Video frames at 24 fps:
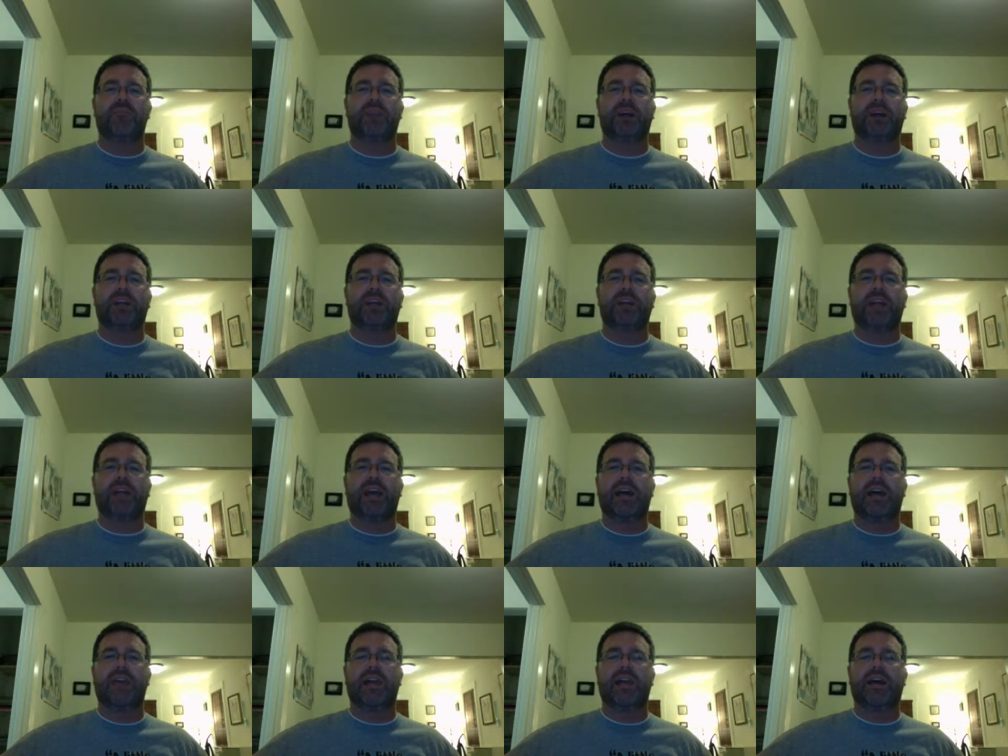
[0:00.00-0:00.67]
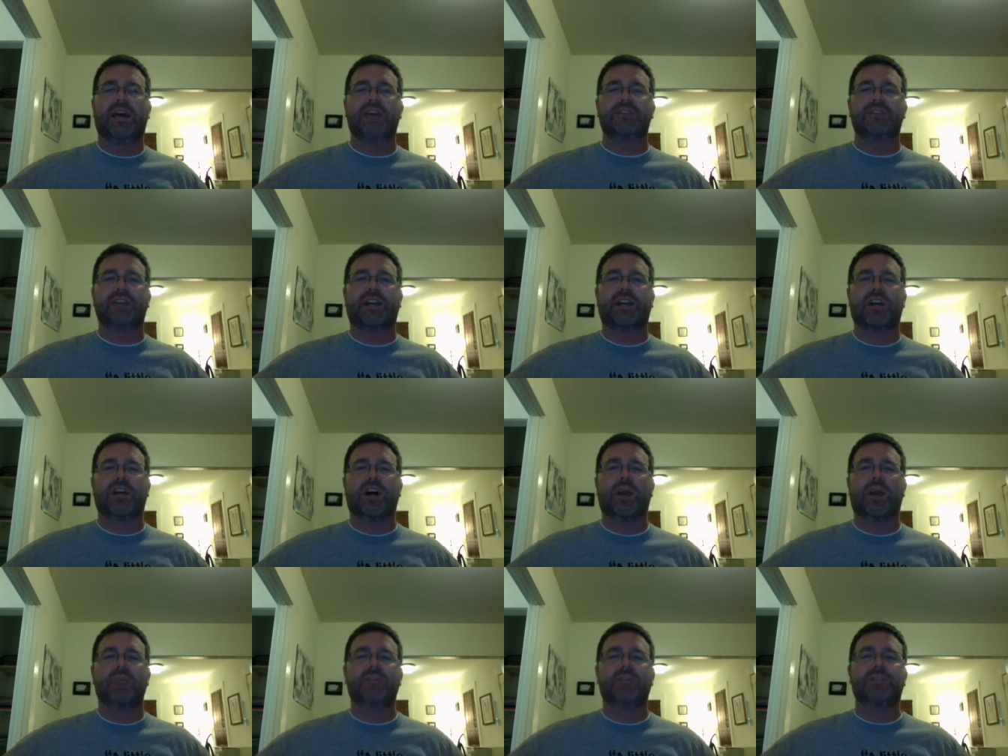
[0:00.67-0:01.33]
again, as I
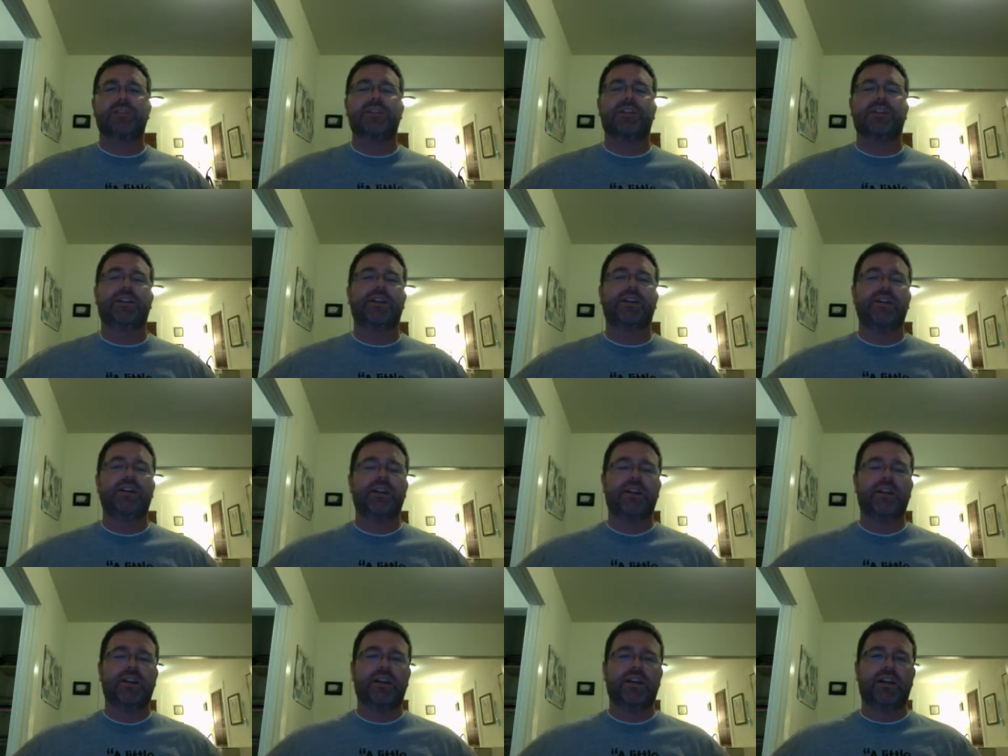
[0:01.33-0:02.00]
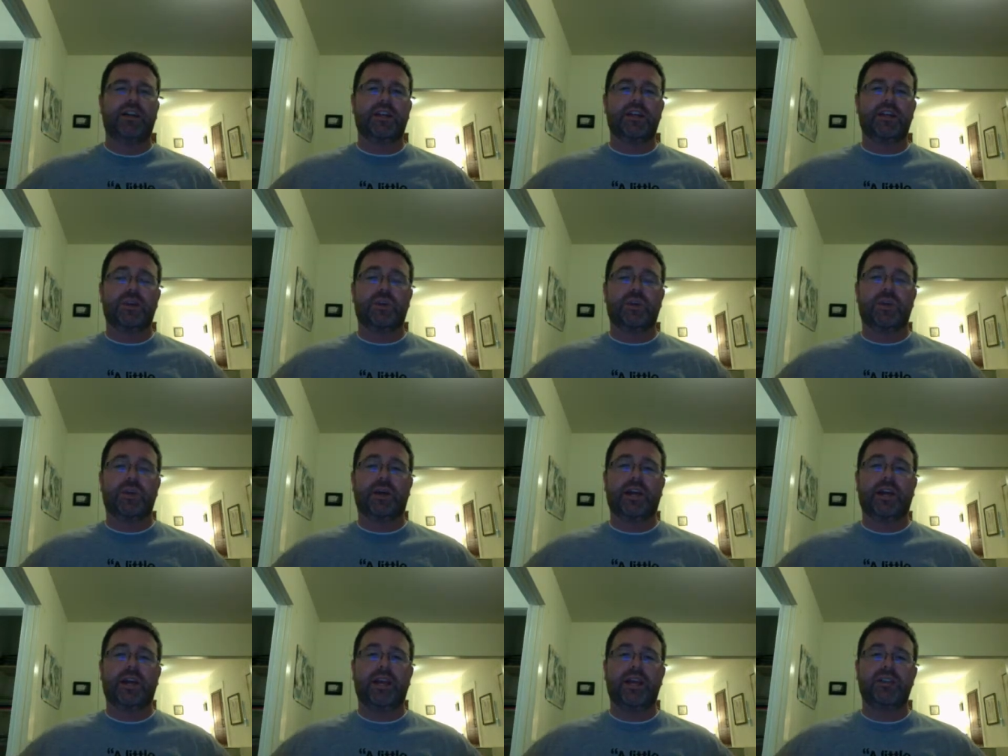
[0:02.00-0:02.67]
commented in your
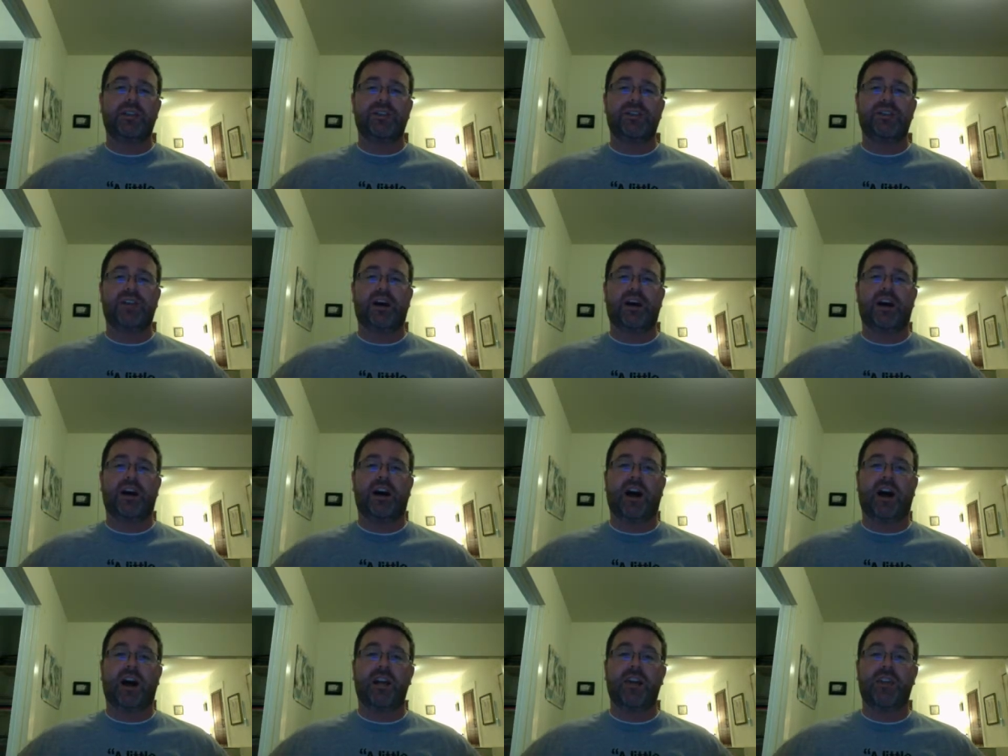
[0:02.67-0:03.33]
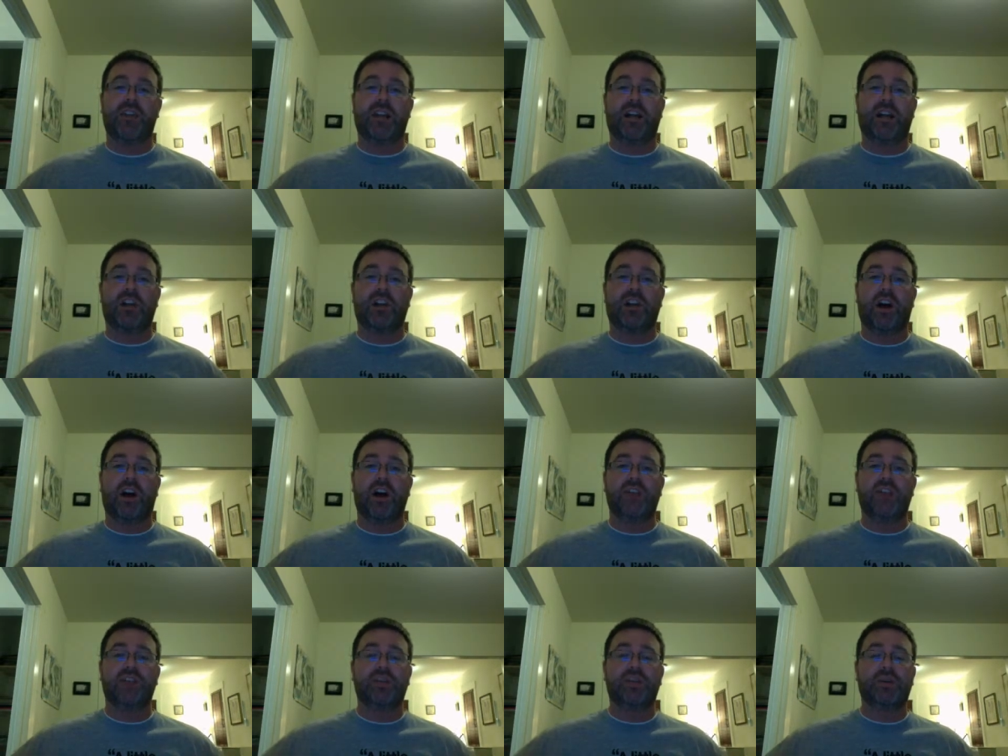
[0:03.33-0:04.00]
grades, I think a
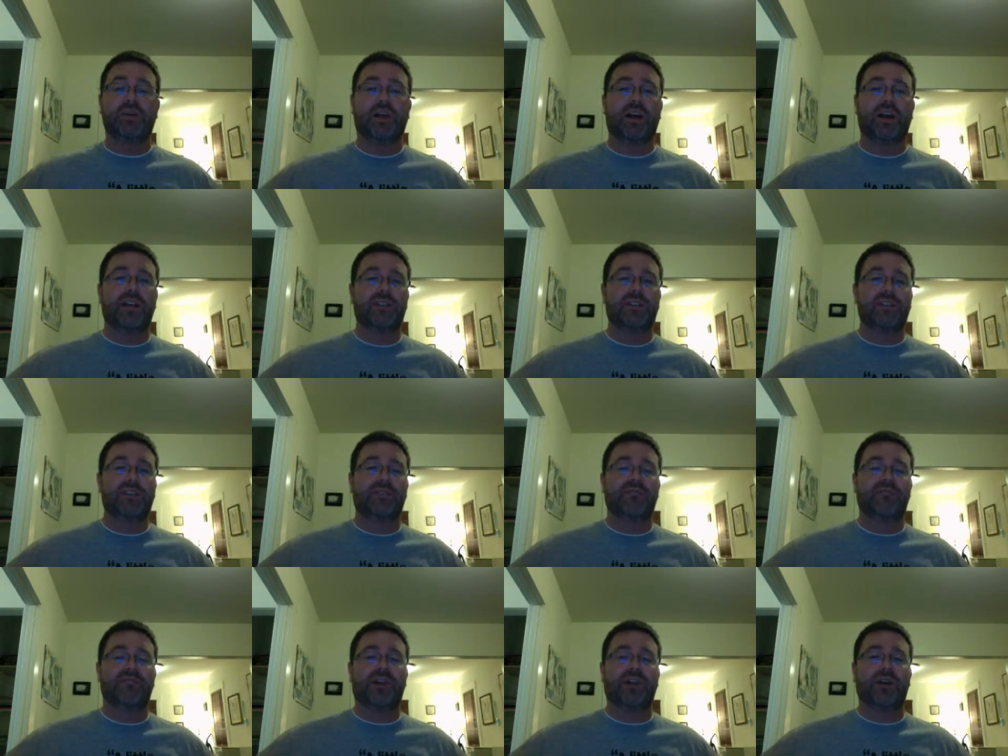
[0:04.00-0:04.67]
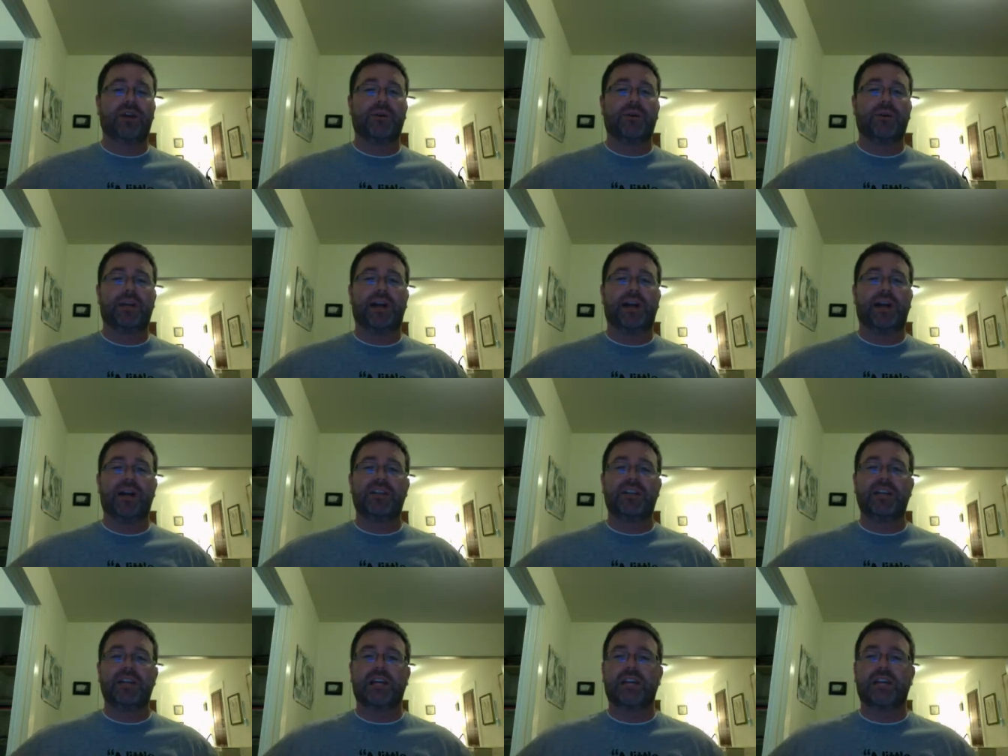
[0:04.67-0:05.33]
lot of you guys have very
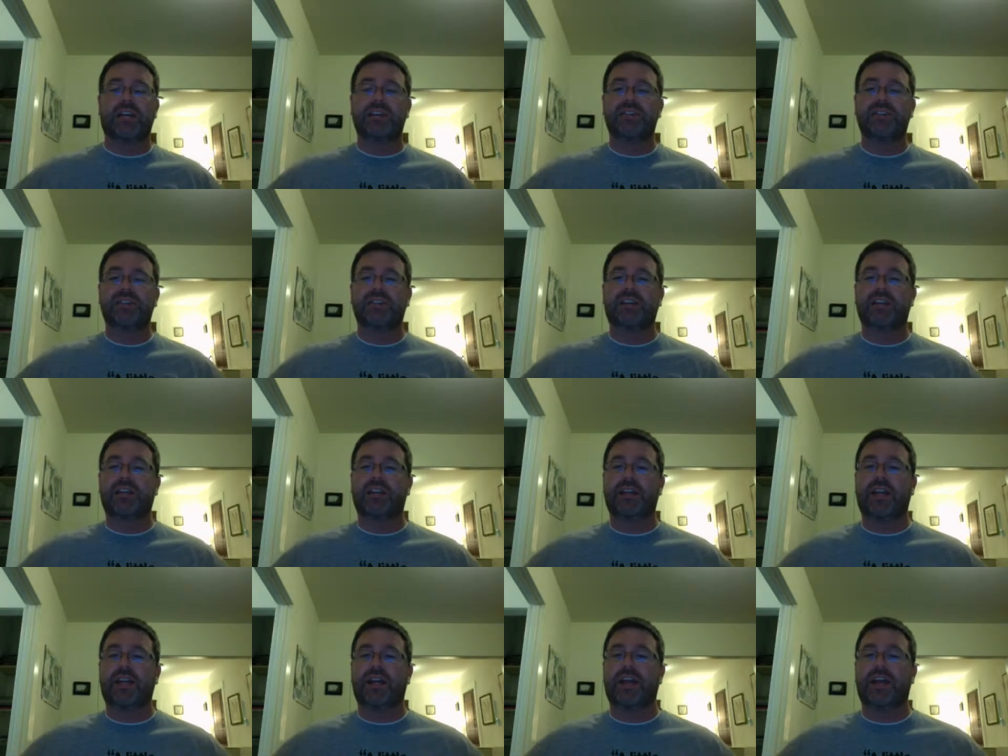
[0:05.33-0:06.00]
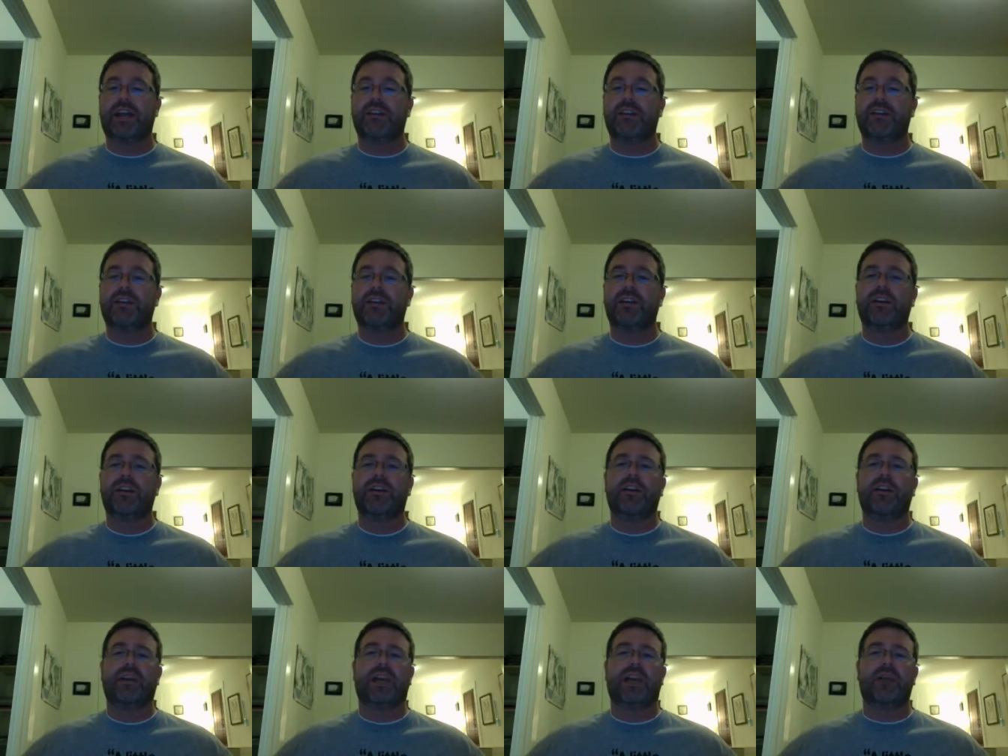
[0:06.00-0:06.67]
idealistic and
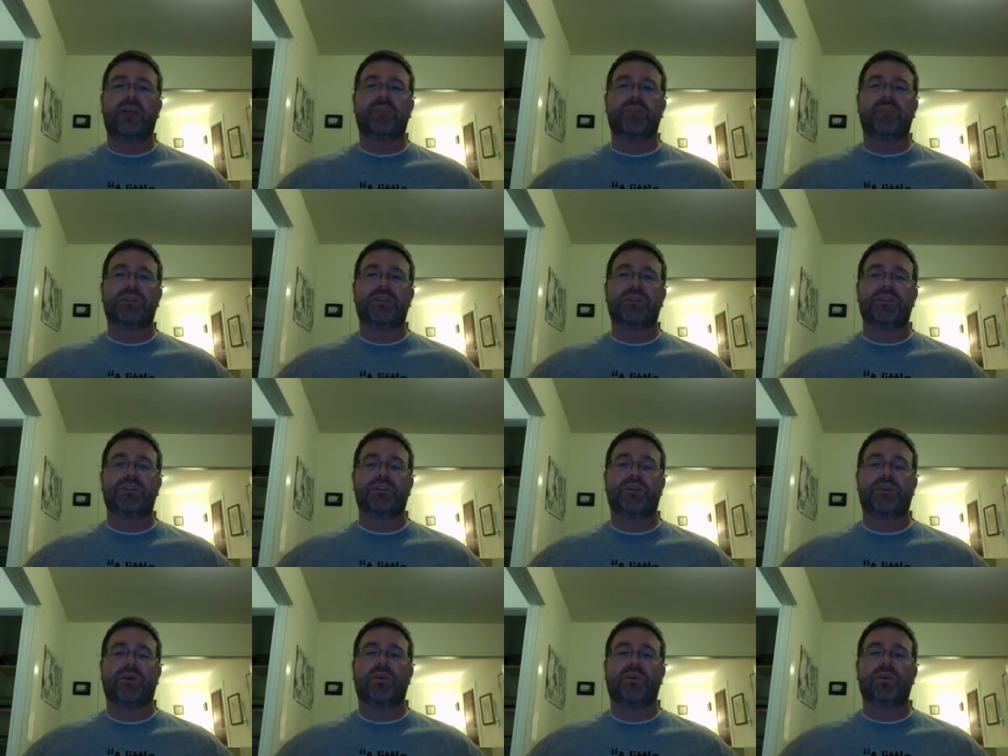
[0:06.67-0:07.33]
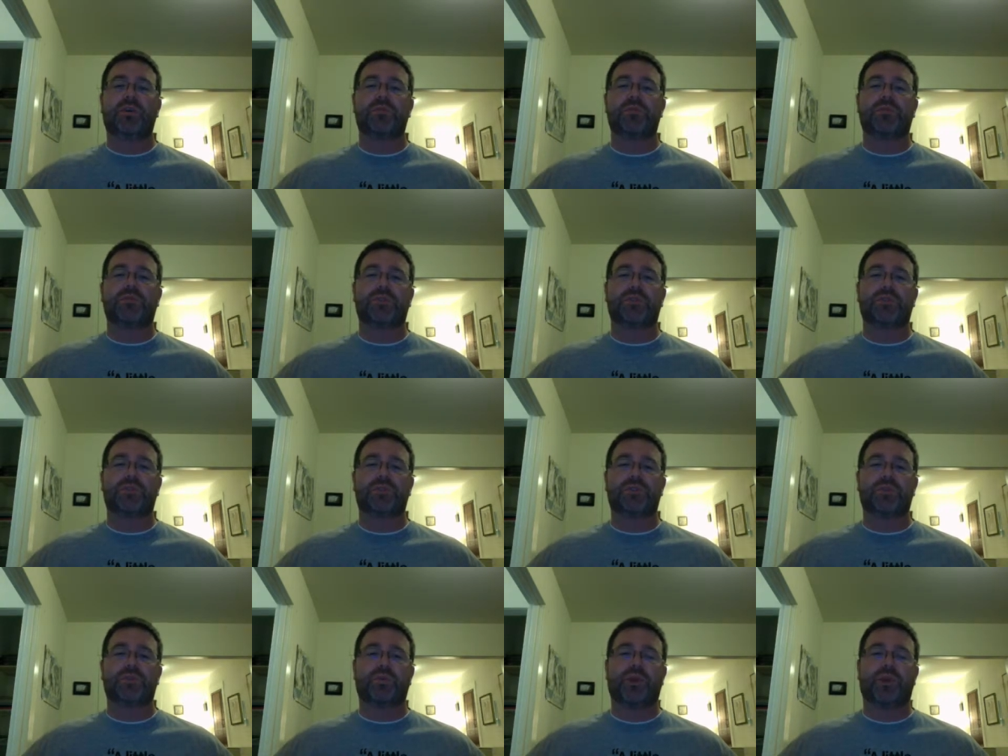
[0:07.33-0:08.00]
ambitious goals, which
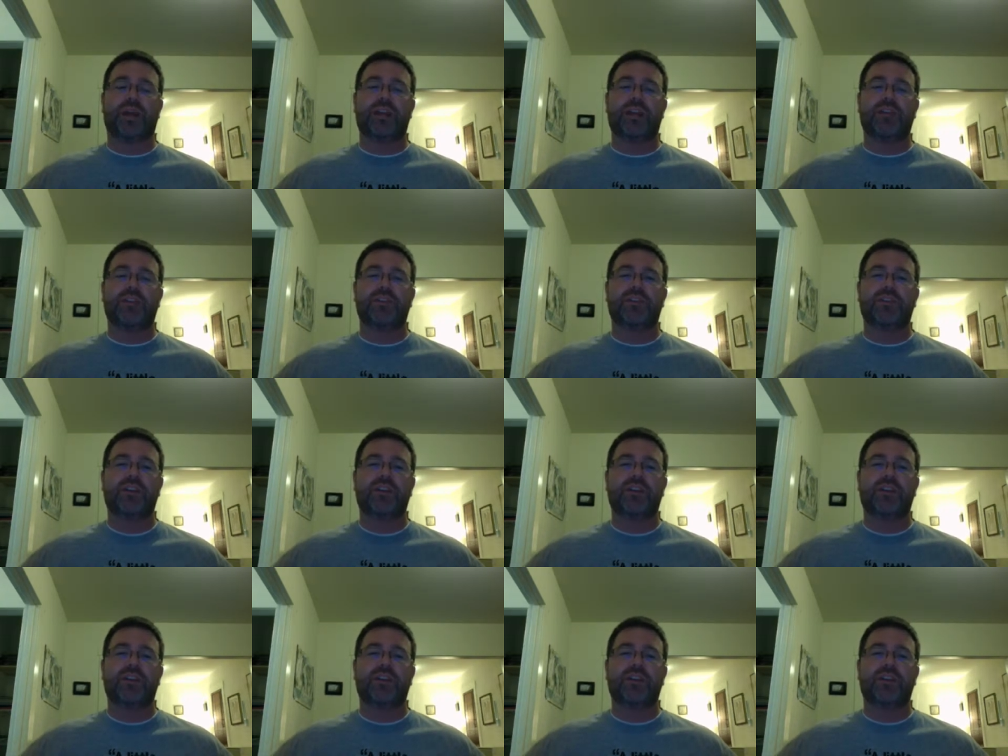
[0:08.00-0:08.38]
is great.